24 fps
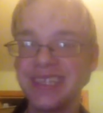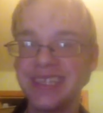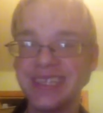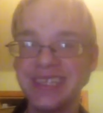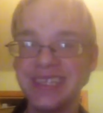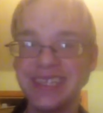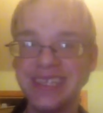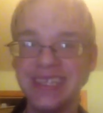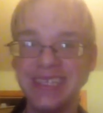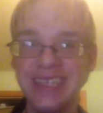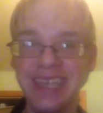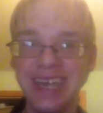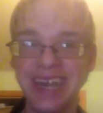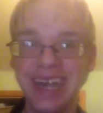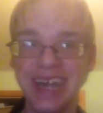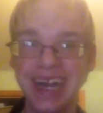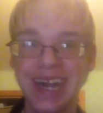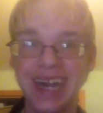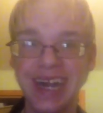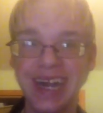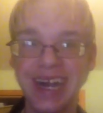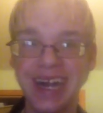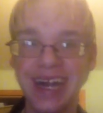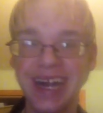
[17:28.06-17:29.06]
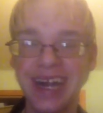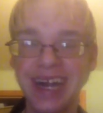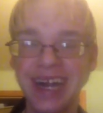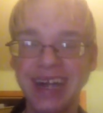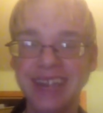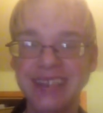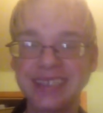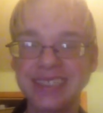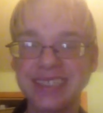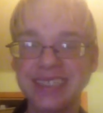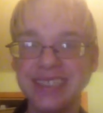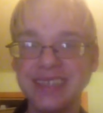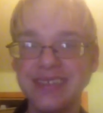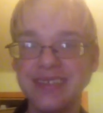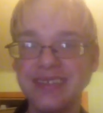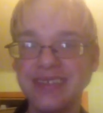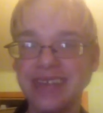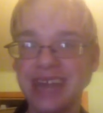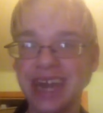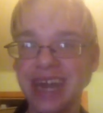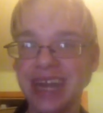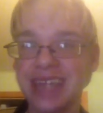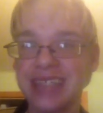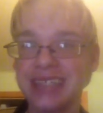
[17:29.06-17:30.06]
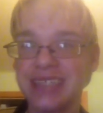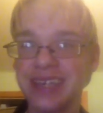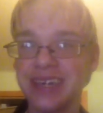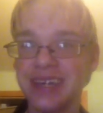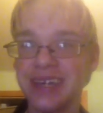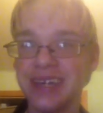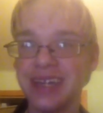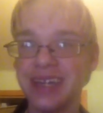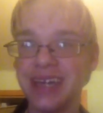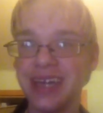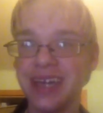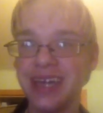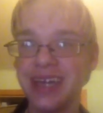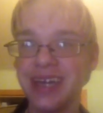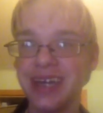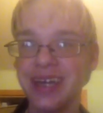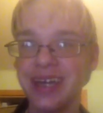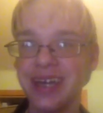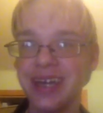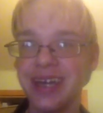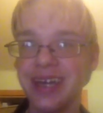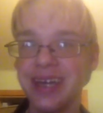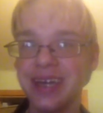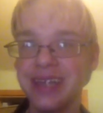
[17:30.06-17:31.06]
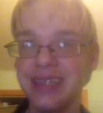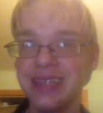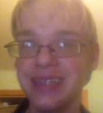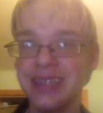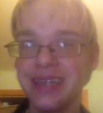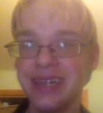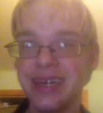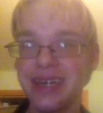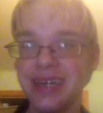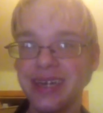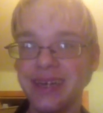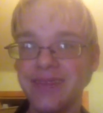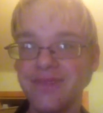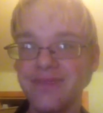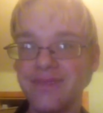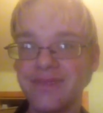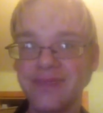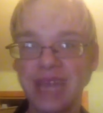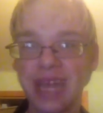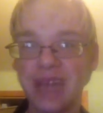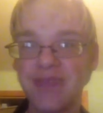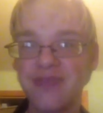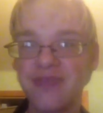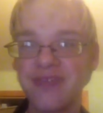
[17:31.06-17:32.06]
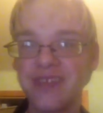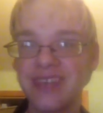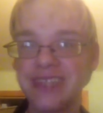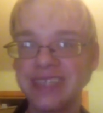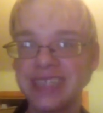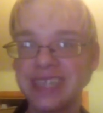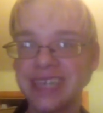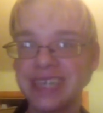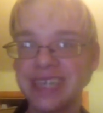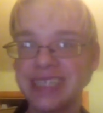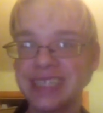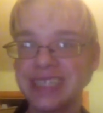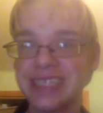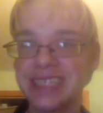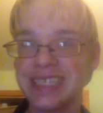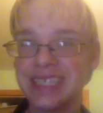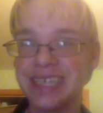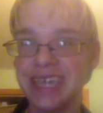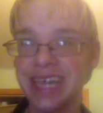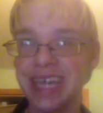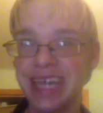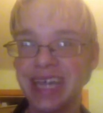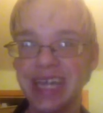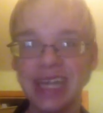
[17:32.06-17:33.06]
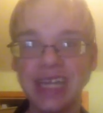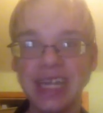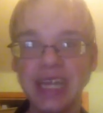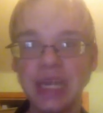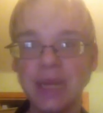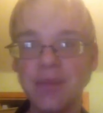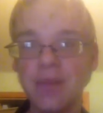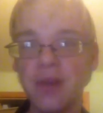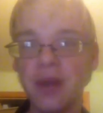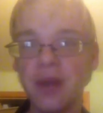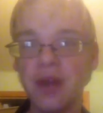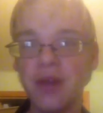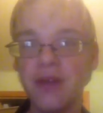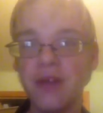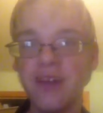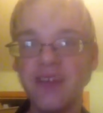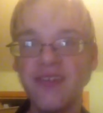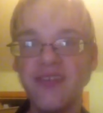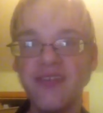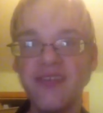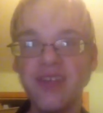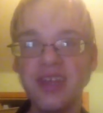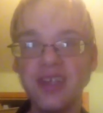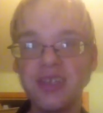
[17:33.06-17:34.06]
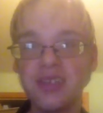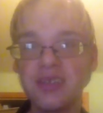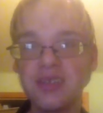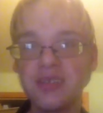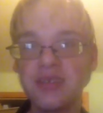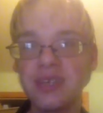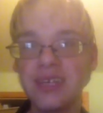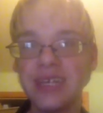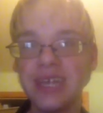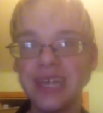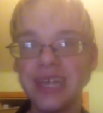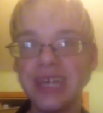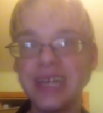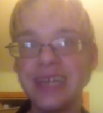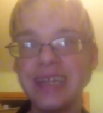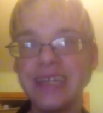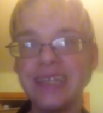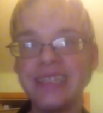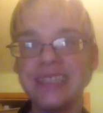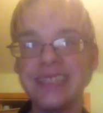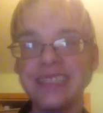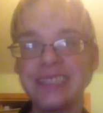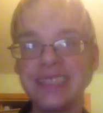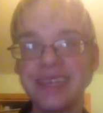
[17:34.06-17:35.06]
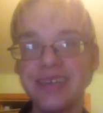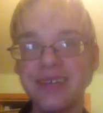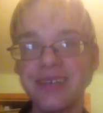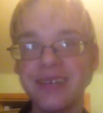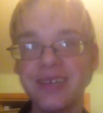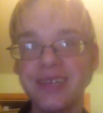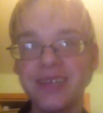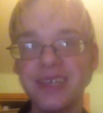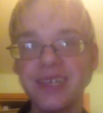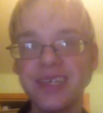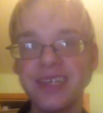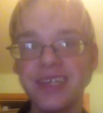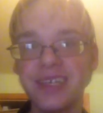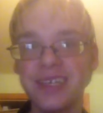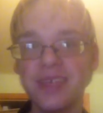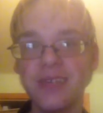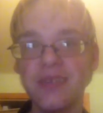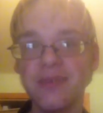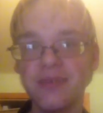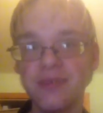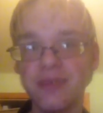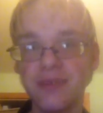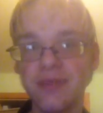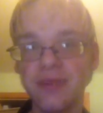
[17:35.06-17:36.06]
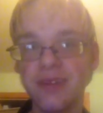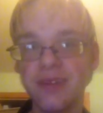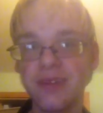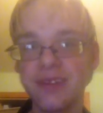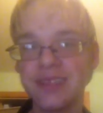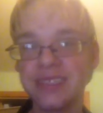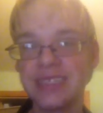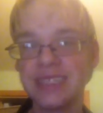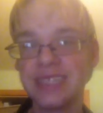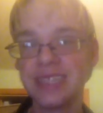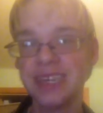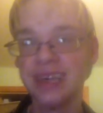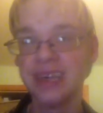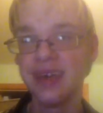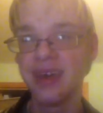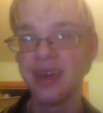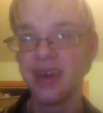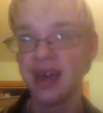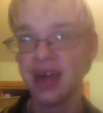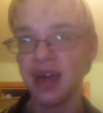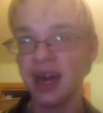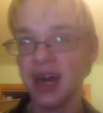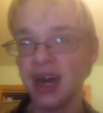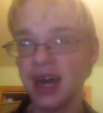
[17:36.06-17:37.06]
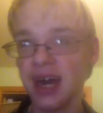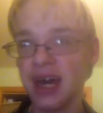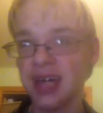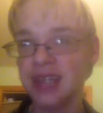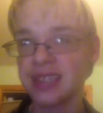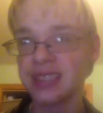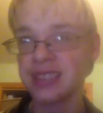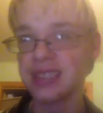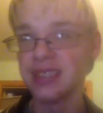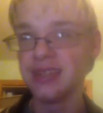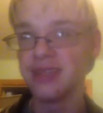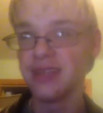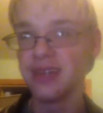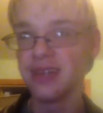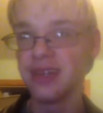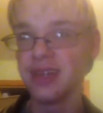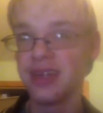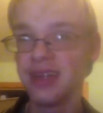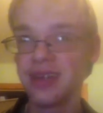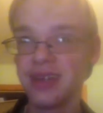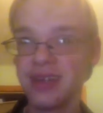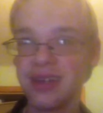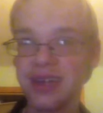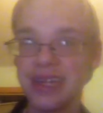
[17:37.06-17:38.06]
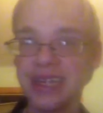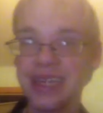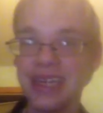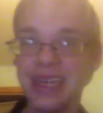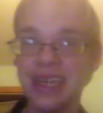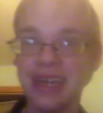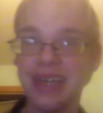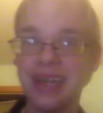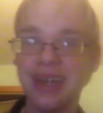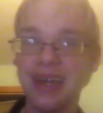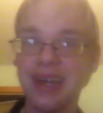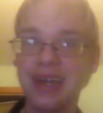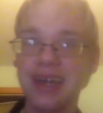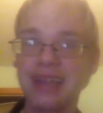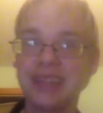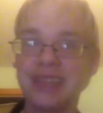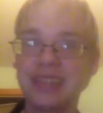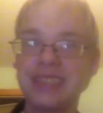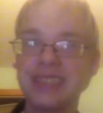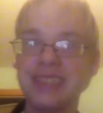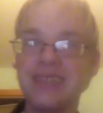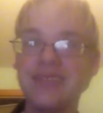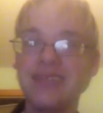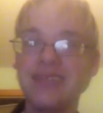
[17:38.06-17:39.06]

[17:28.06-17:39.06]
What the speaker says: yeah, I'll see you guys all later and have a fantastic day and keep on adventuring in the Zelda universe. I'll see you later again. I'll see you